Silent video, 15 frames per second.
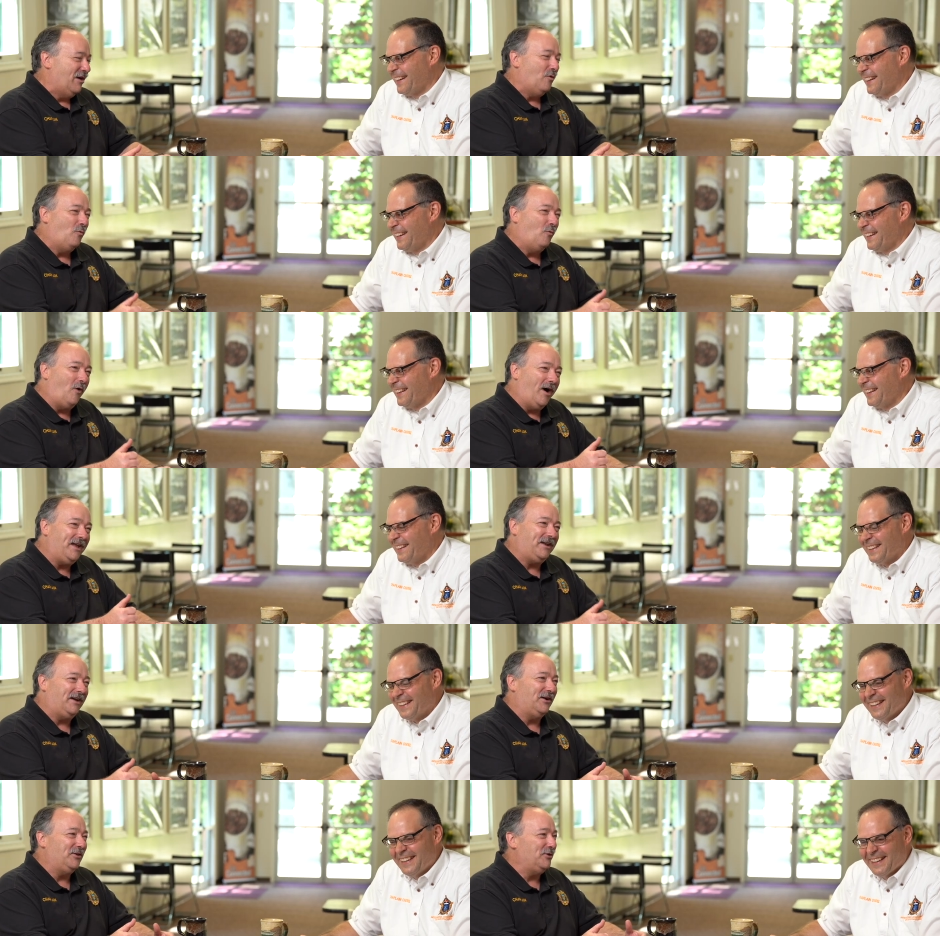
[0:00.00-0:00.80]

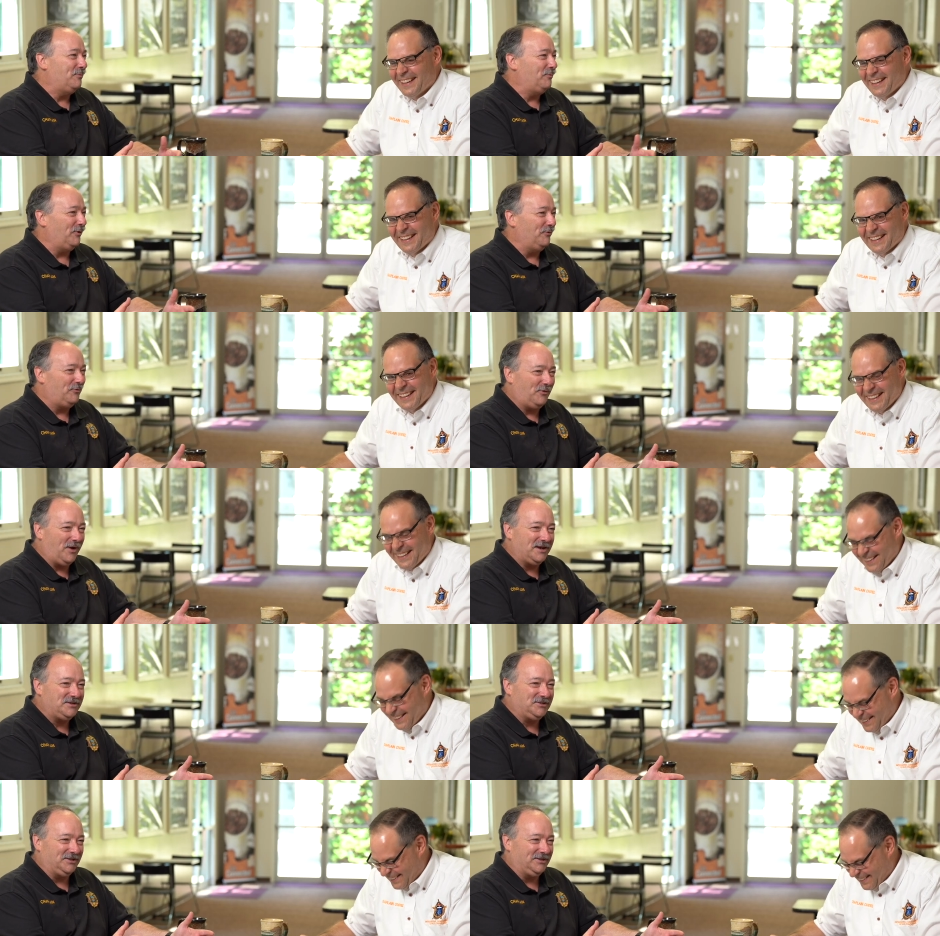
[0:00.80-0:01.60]
Speaker 1: What other
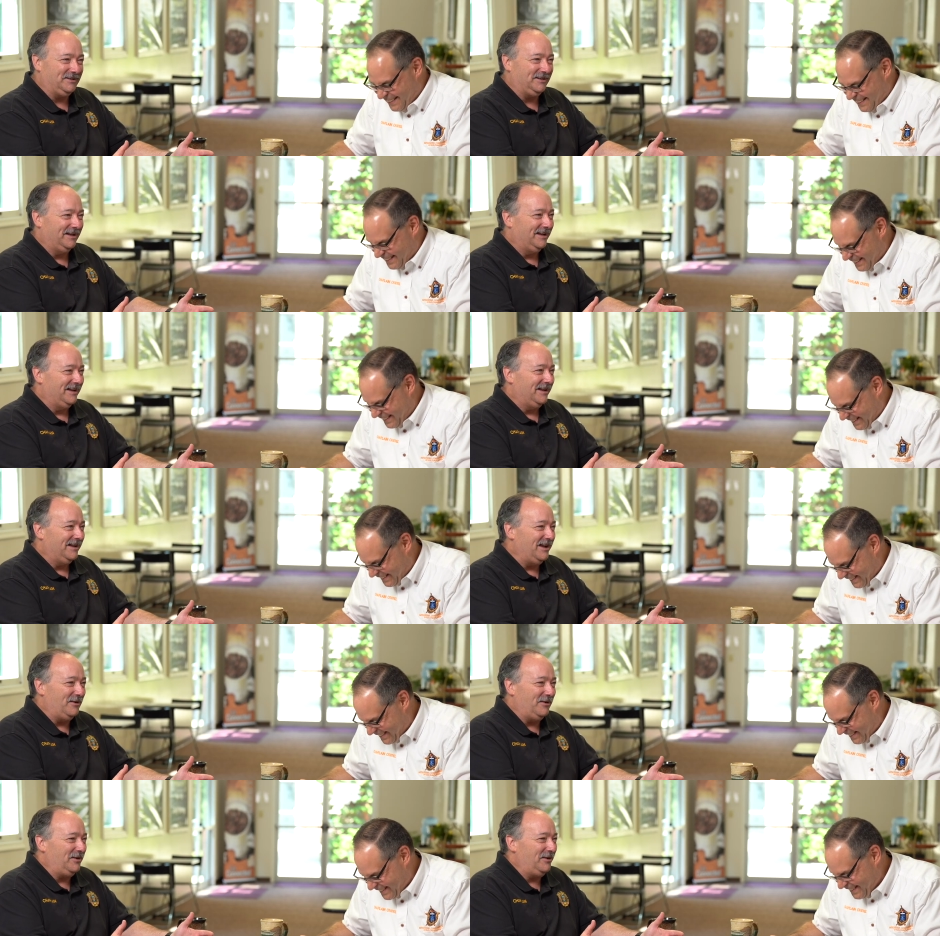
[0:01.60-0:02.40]
profession?
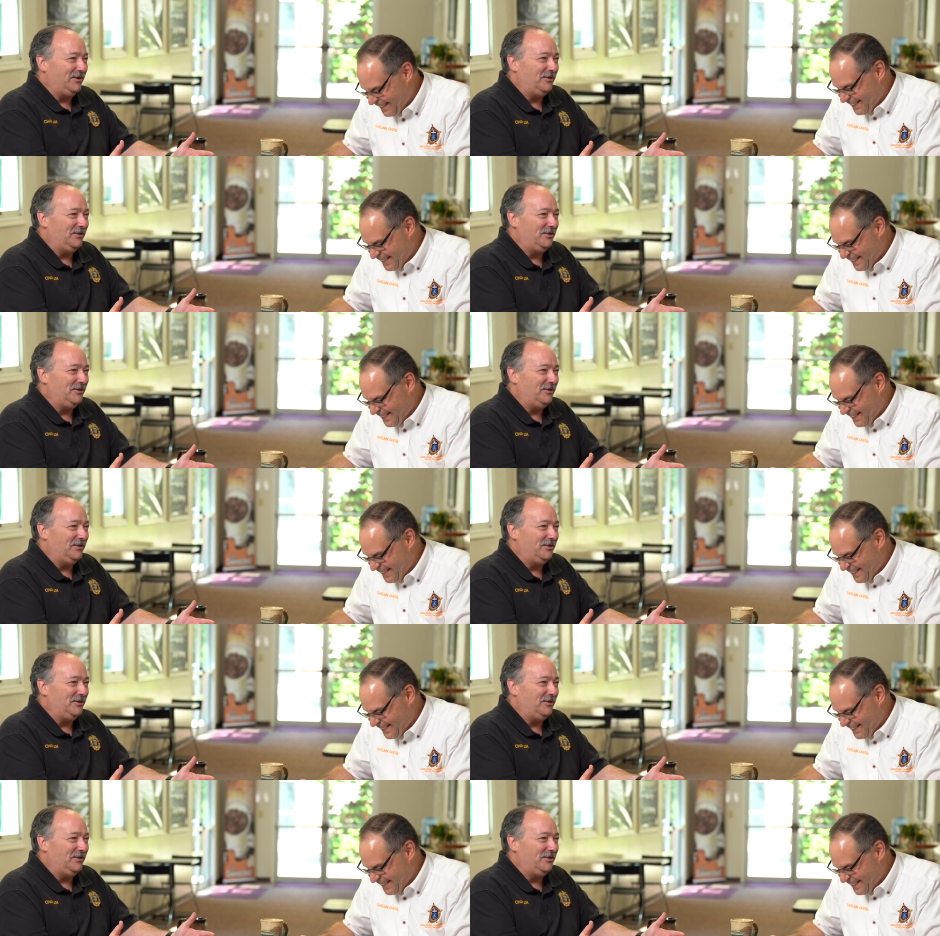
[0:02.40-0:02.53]
And